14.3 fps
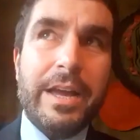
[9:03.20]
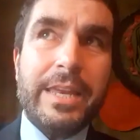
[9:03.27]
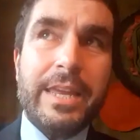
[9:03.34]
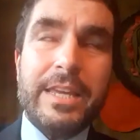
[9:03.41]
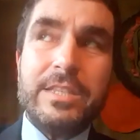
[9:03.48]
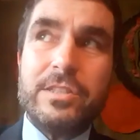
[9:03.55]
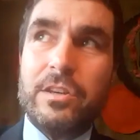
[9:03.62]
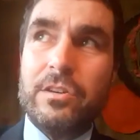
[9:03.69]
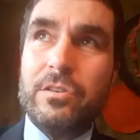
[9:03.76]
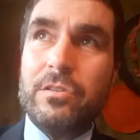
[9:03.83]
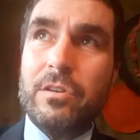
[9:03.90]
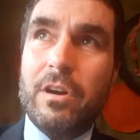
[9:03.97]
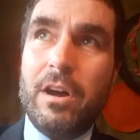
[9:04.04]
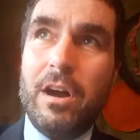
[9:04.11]
guess
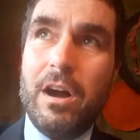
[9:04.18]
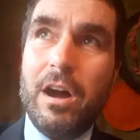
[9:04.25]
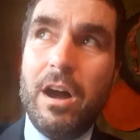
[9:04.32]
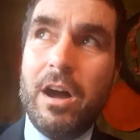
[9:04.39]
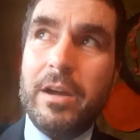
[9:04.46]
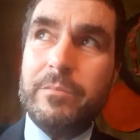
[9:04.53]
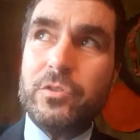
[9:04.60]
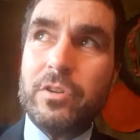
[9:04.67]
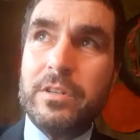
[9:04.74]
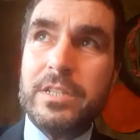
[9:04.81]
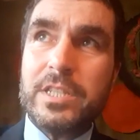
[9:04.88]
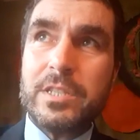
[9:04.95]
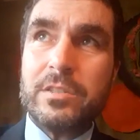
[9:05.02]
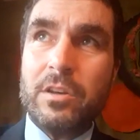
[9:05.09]
so. I'm trying
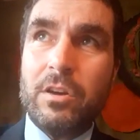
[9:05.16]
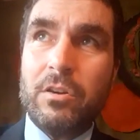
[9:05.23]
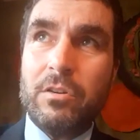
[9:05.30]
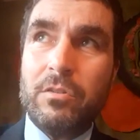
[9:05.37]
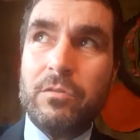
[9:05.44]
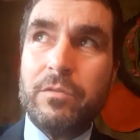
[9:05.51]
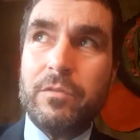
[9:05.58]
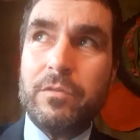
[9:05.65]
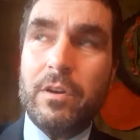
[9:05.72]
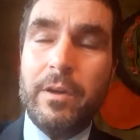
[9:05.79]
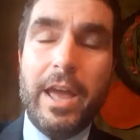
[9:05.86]
to solve,